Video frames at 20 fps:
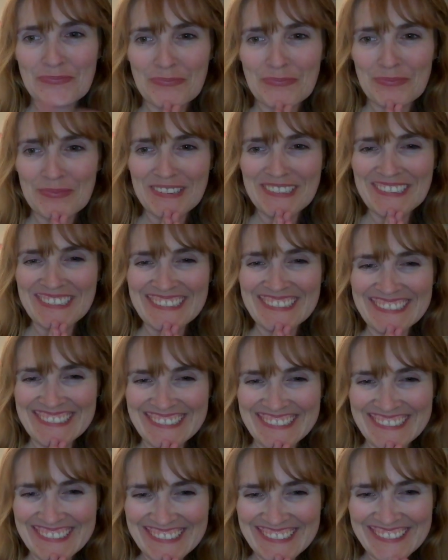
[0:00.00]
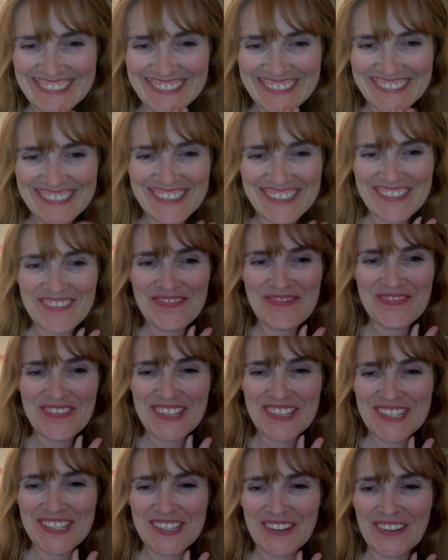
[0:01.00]
Oh,
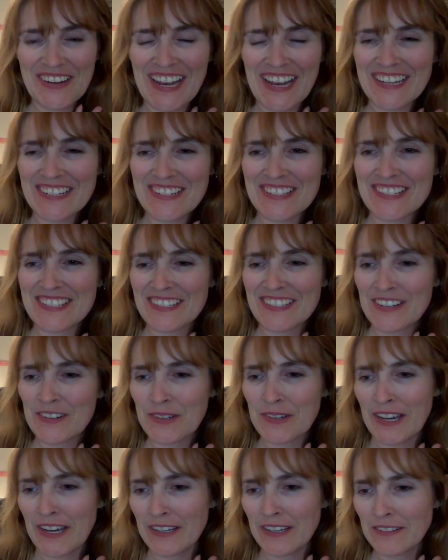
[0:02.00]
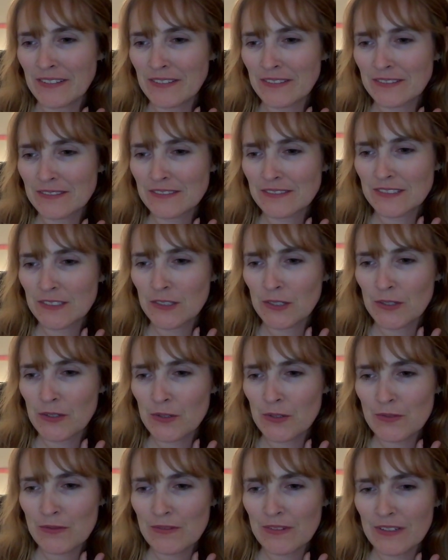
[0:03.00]
sorry, I just, okay.
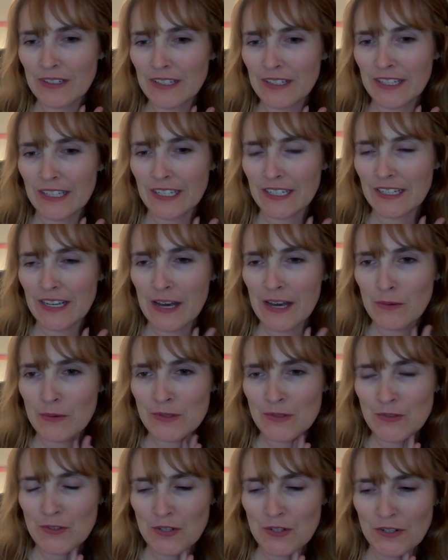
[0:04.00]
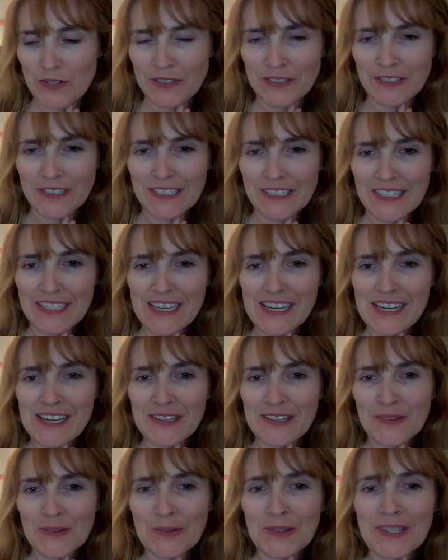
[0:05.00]
Oh, like, I wasn't sure.
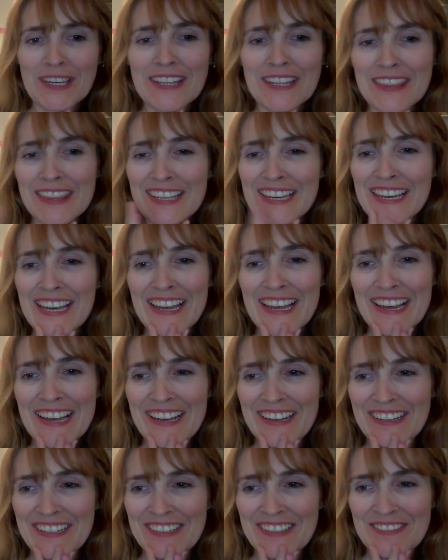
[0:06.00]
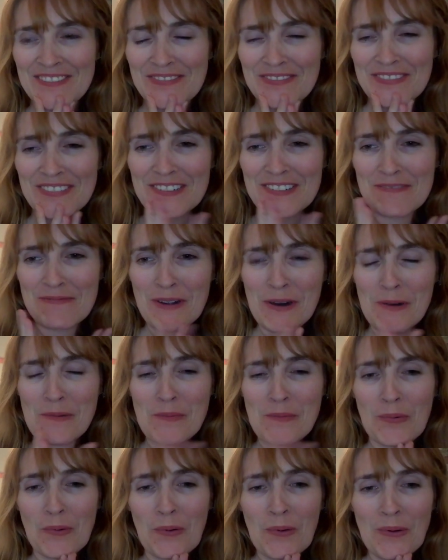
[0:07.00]
Look at them, my
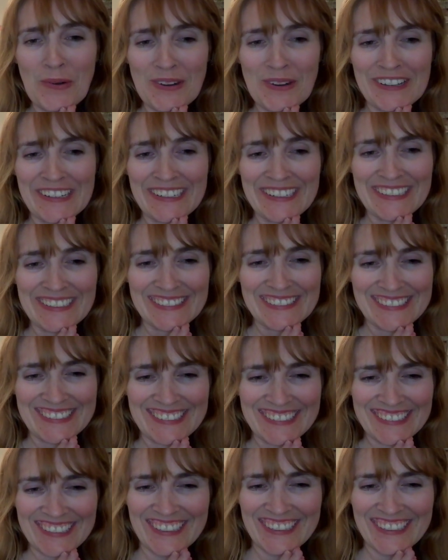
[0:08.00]
boys.